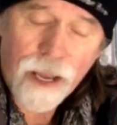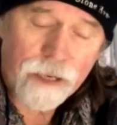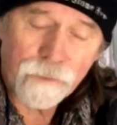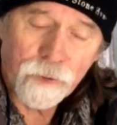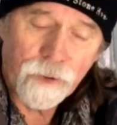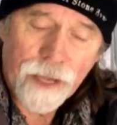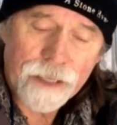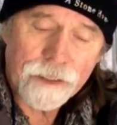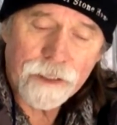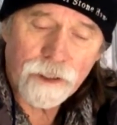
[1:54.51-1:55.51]
pull
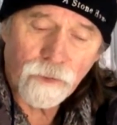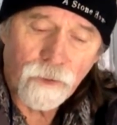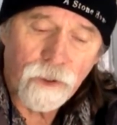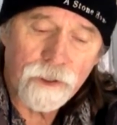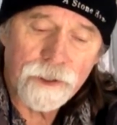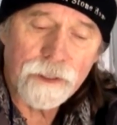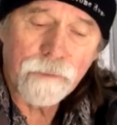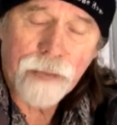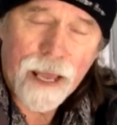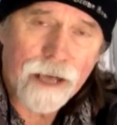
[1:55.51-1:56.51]
that nut towards the
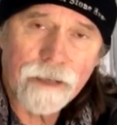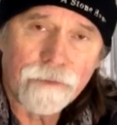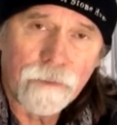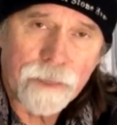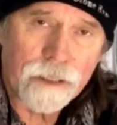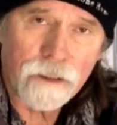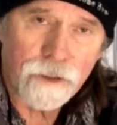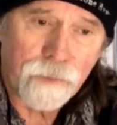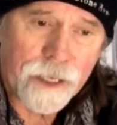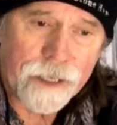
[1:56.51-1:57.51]
back of the metal
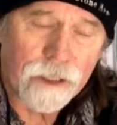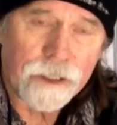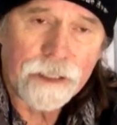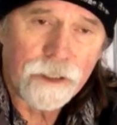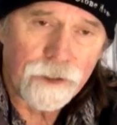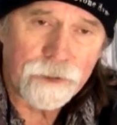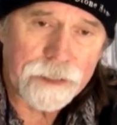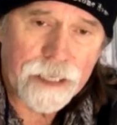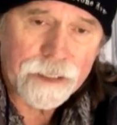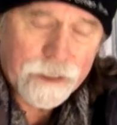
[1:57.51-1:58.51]
panel. And in doing
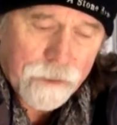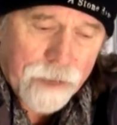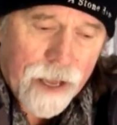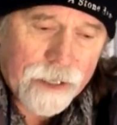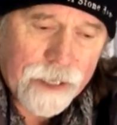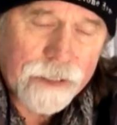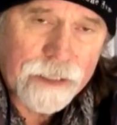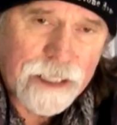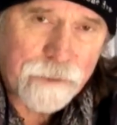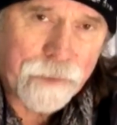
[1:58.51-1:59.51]
that, the back end
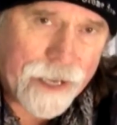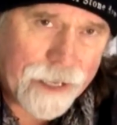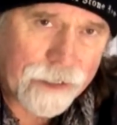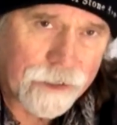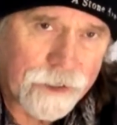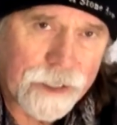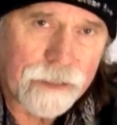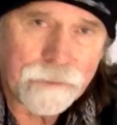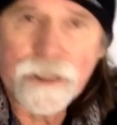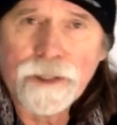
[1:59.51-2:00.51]
expands and
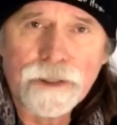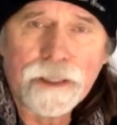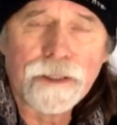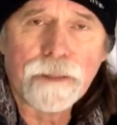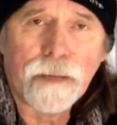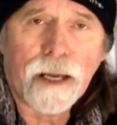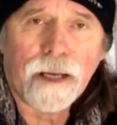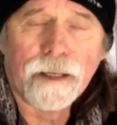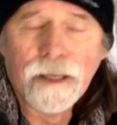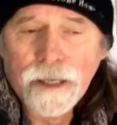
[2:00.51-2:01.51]
it pinches against the
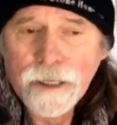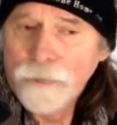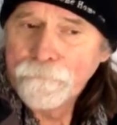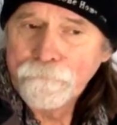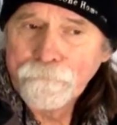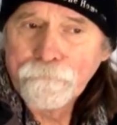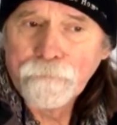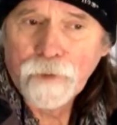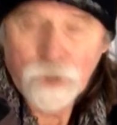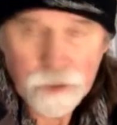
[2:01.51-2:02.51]
back.
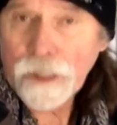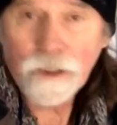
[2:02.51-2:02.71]
You can get a